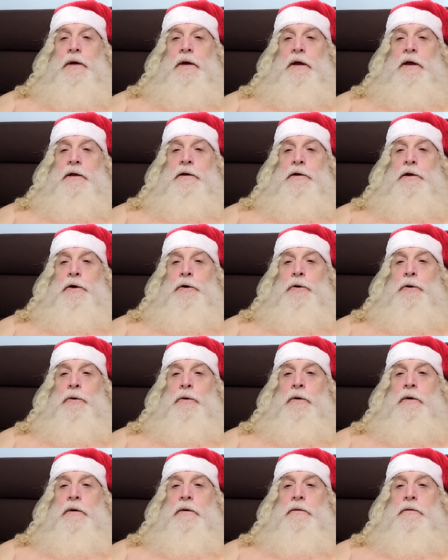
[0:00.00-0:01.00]
and
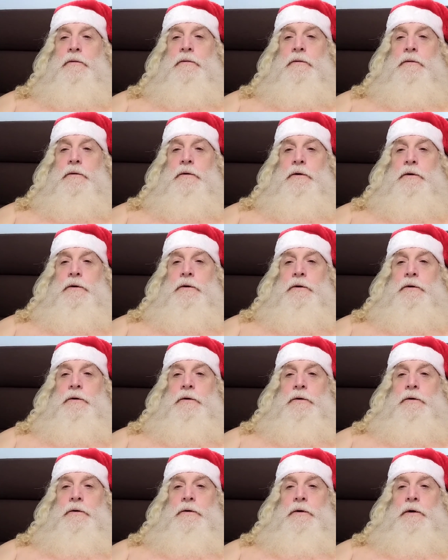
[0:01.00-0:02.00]
know
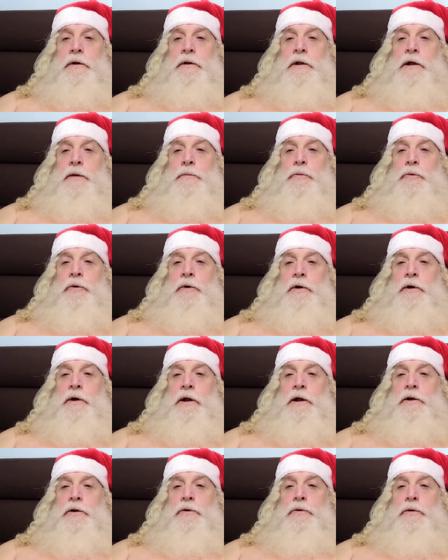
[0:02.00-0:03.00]
a lot more than
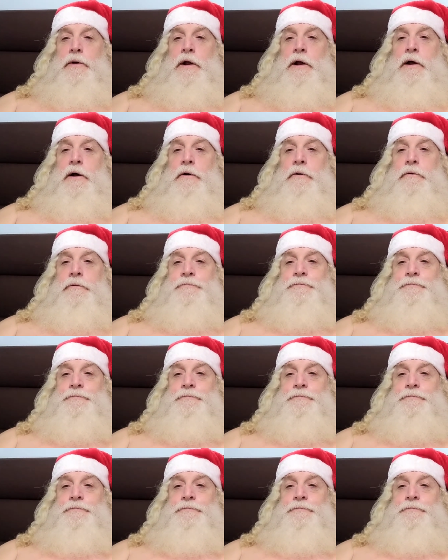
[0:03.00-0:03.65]
I do now.